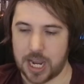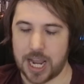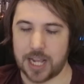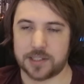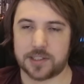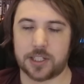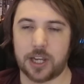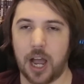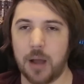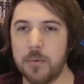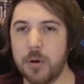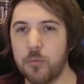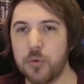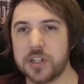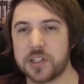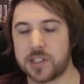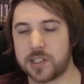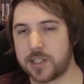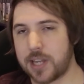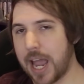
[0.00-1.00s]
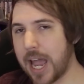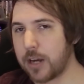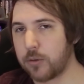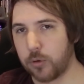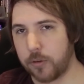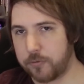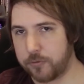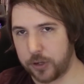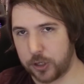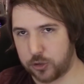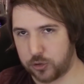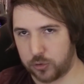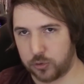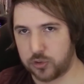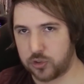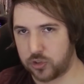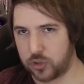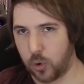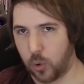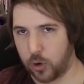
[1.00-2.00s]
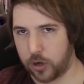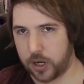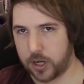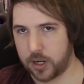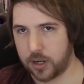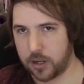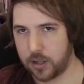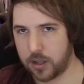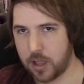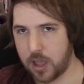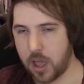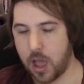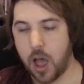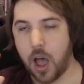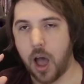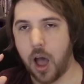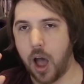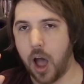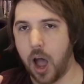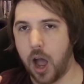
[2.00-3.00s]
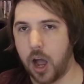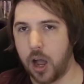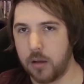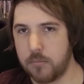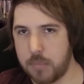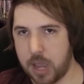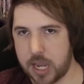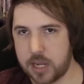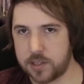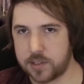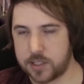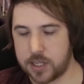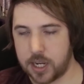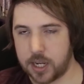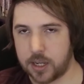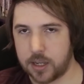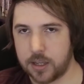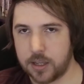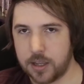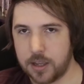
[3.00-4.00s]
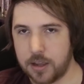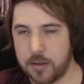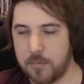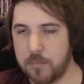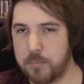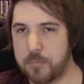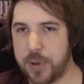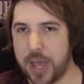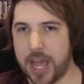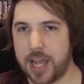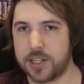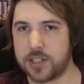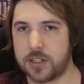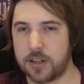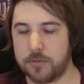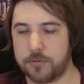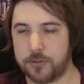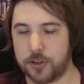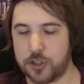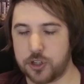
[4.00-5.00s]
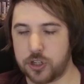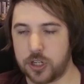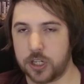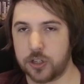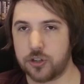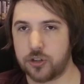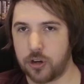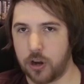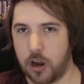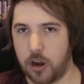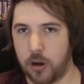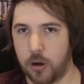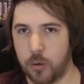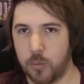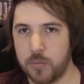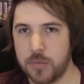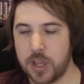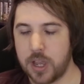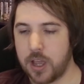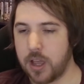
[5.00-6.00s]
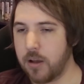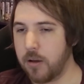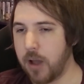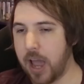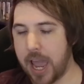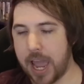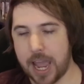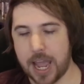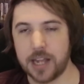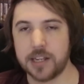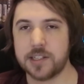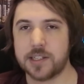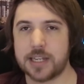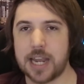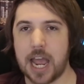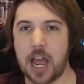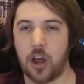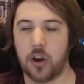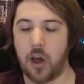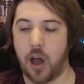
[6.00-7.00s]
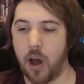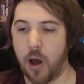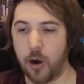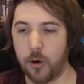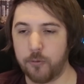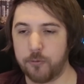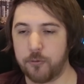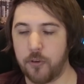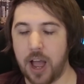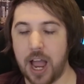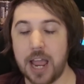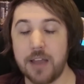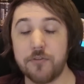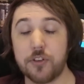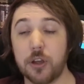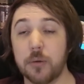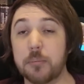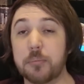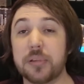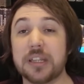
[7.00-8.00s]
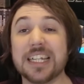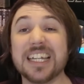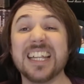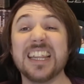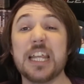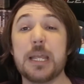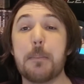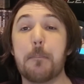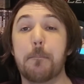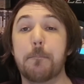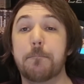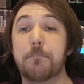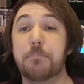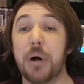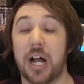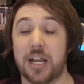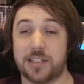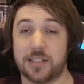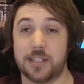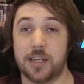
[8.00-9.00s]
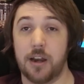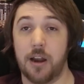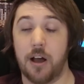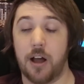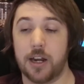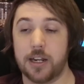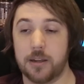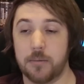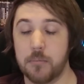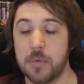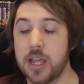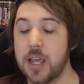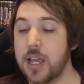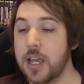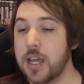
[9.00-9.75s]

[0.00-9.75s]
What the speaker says: It's coming with Sacrificial Sword. Amazing. Best for Xingqiu, hands down. R5 completely busted on him.